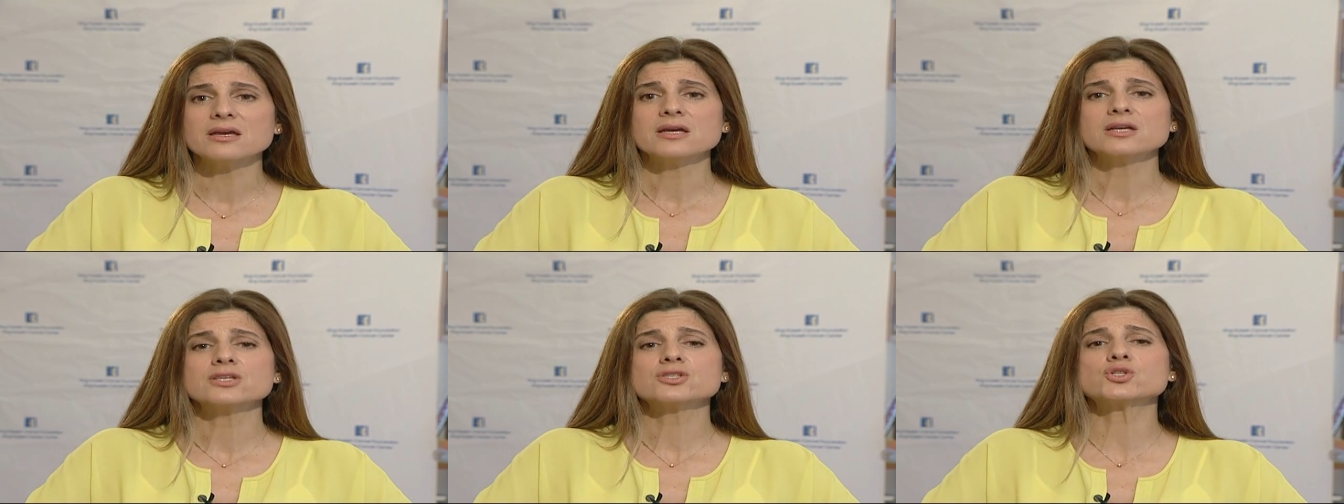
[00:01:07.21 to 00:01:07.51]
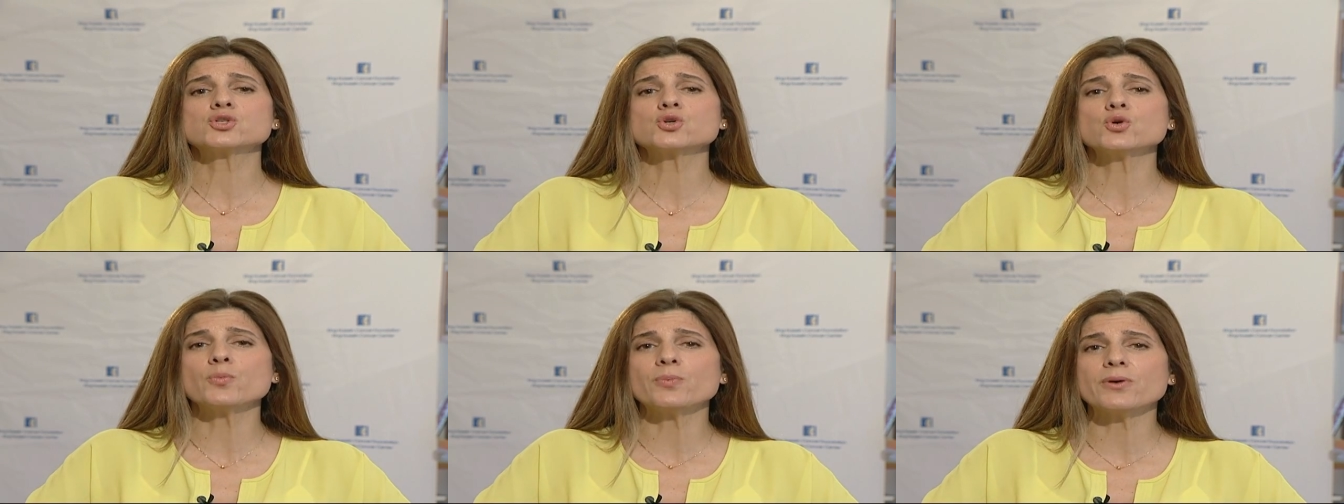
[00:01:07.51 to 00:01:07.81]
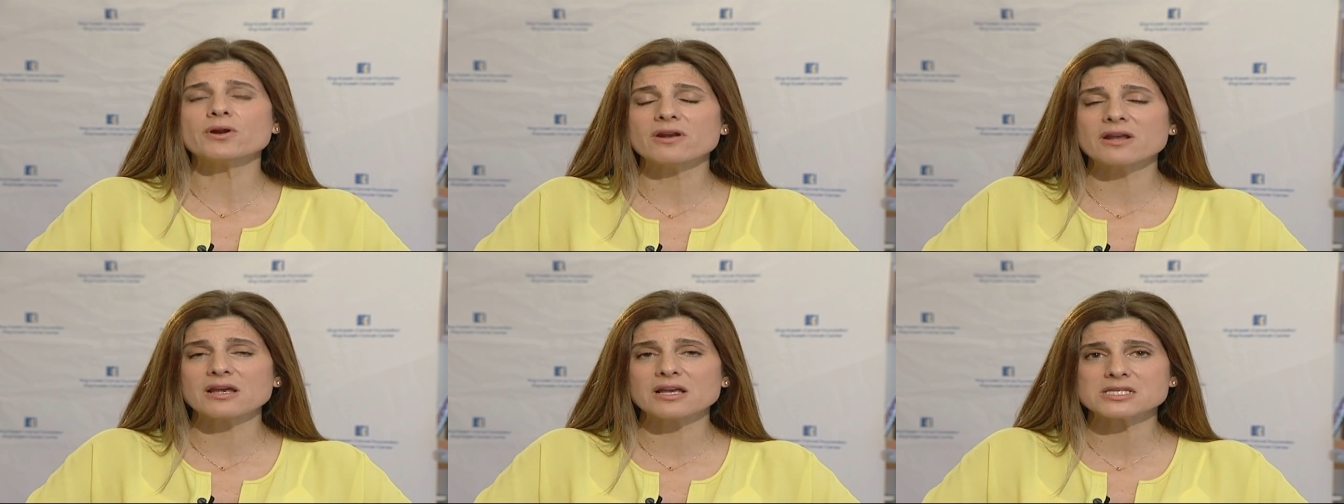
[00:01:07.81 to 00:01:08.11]
super
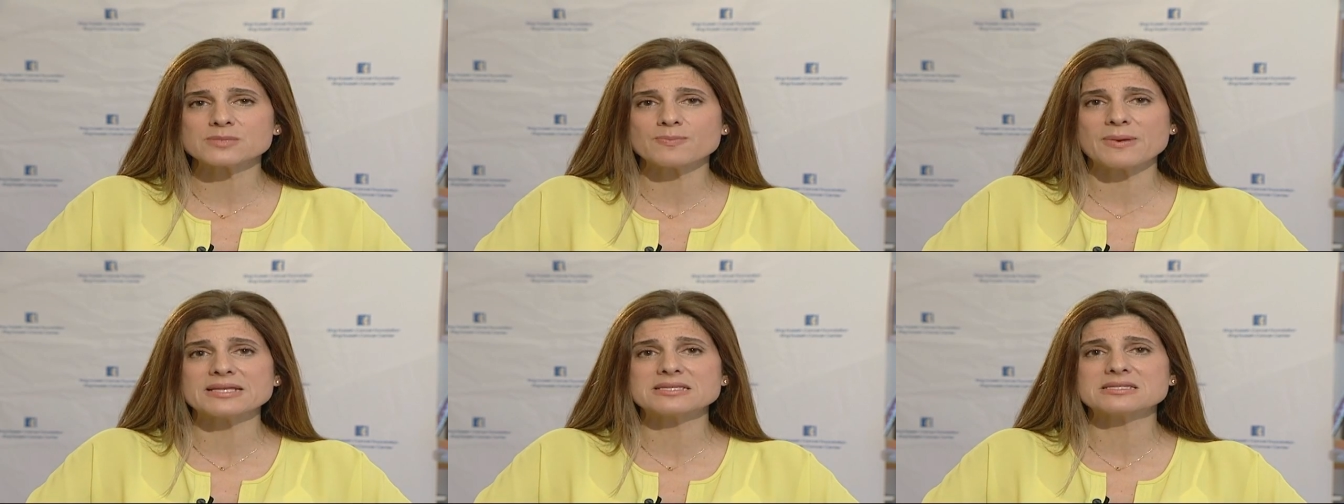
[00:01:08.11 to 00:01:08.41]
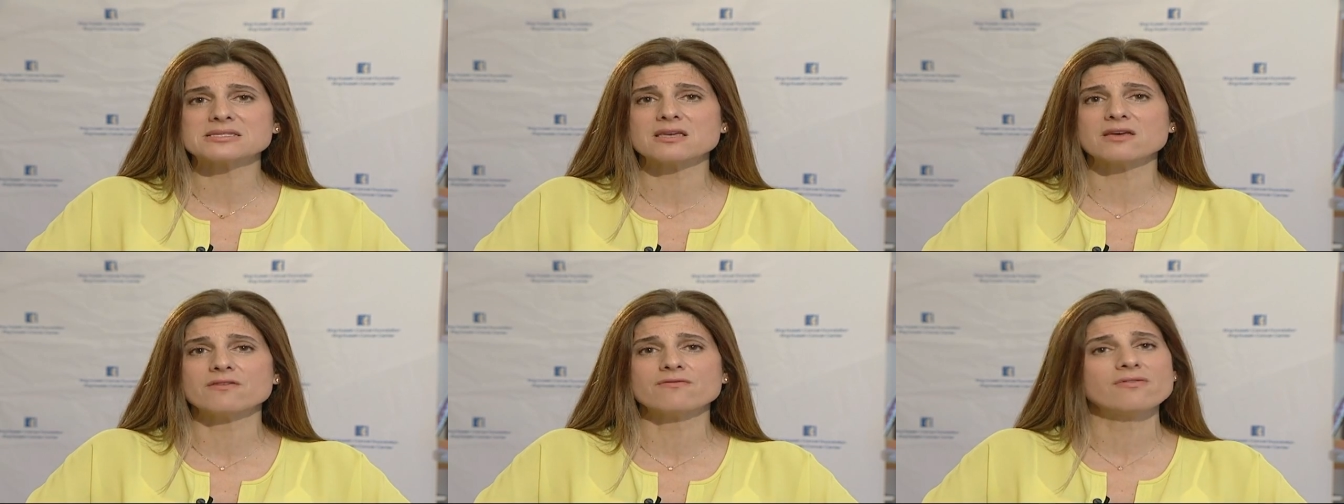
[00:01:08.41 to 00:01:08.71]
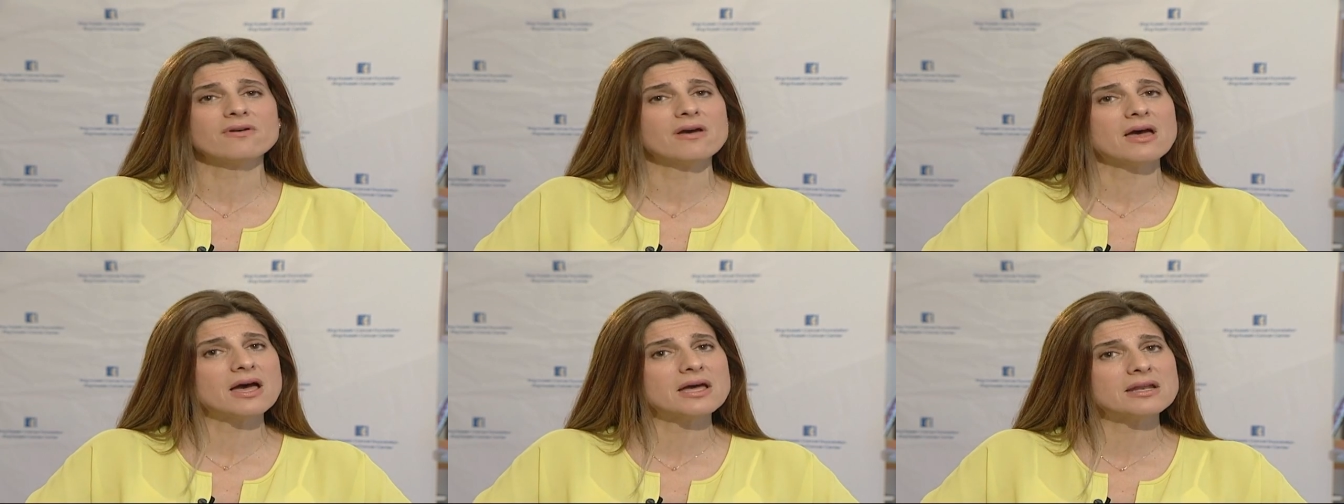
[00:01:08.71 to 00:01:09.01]
expensive,
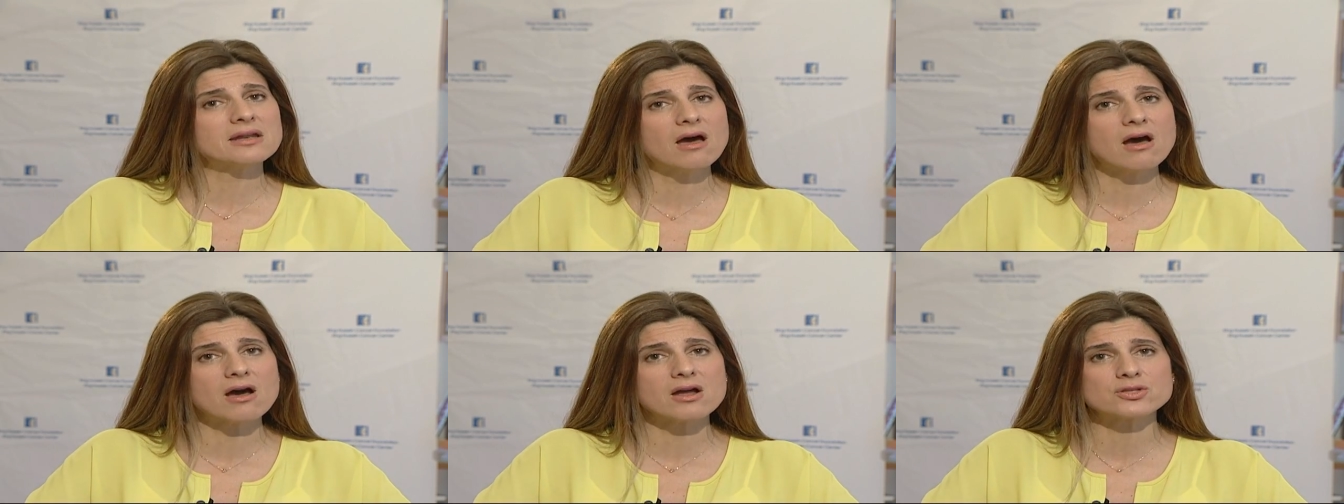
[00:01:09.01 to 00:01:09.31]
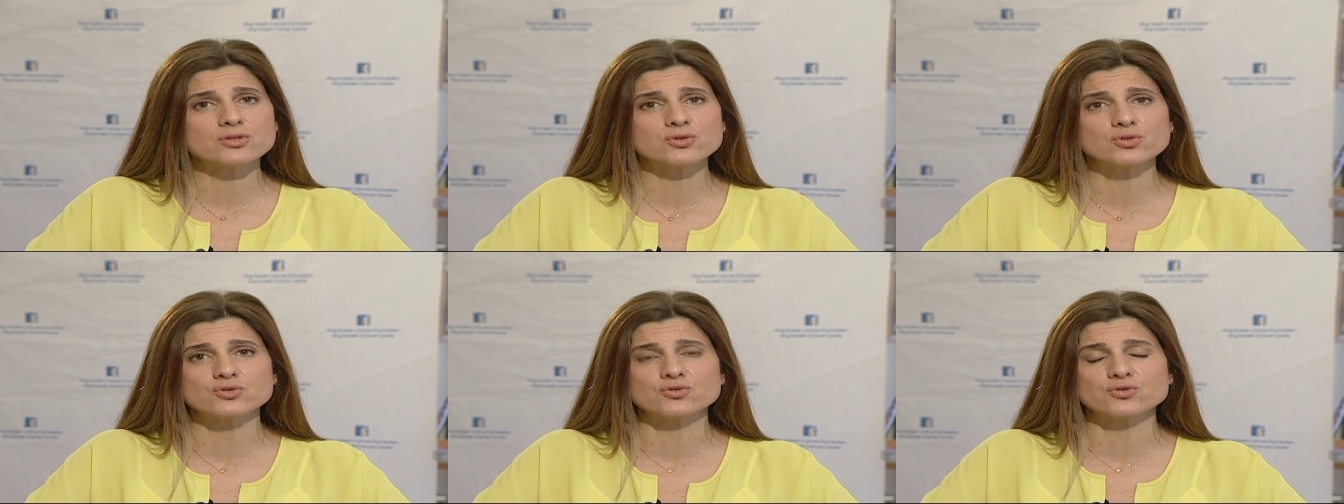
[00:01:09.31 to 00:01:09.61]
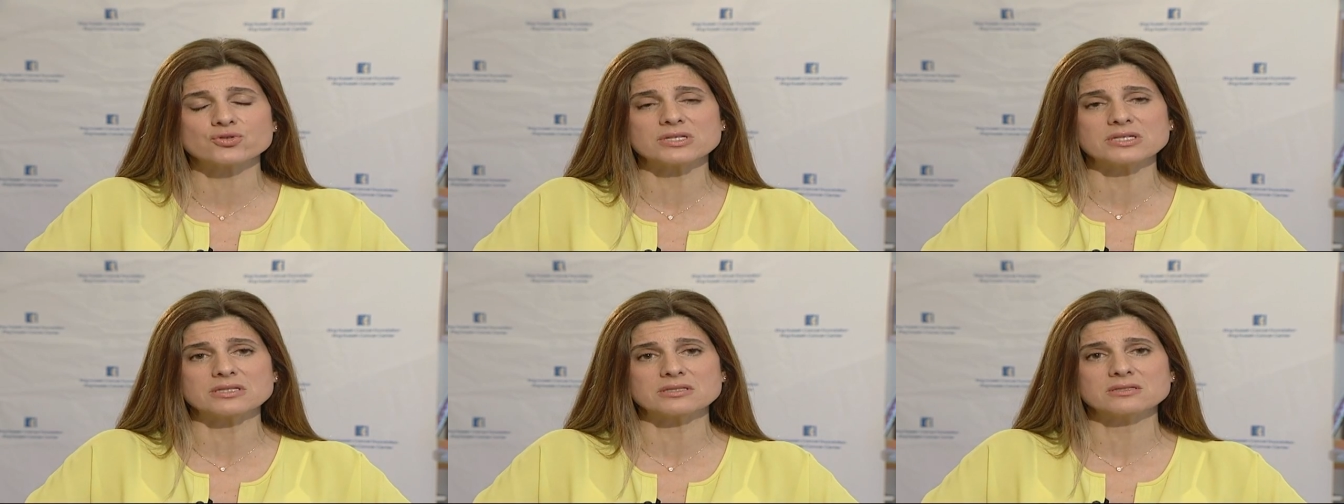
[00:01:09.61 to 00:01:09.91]
and hard to
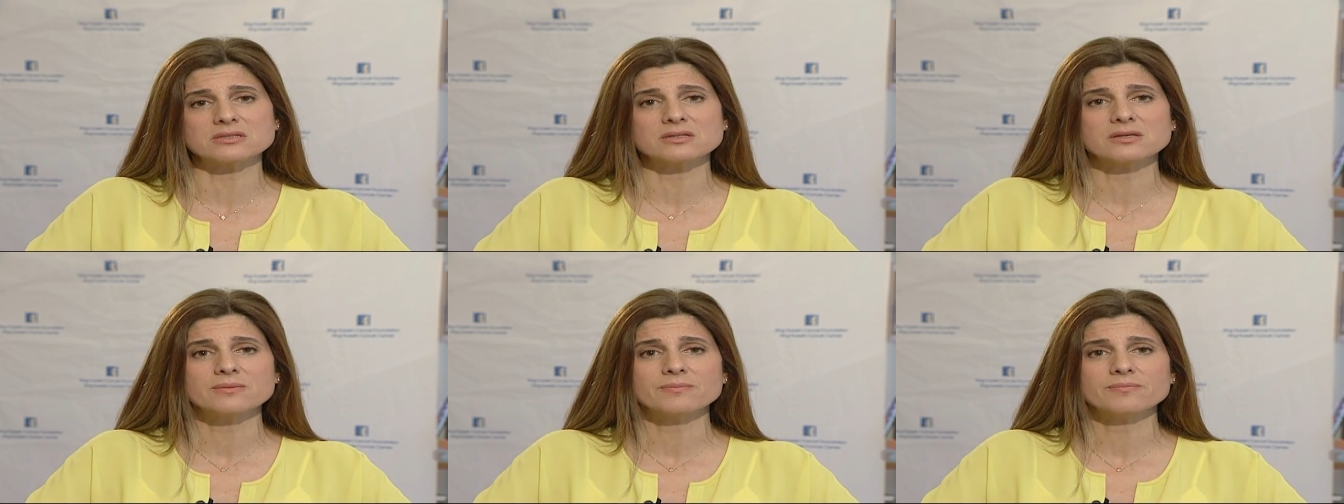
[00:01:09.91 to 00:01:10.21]
treat.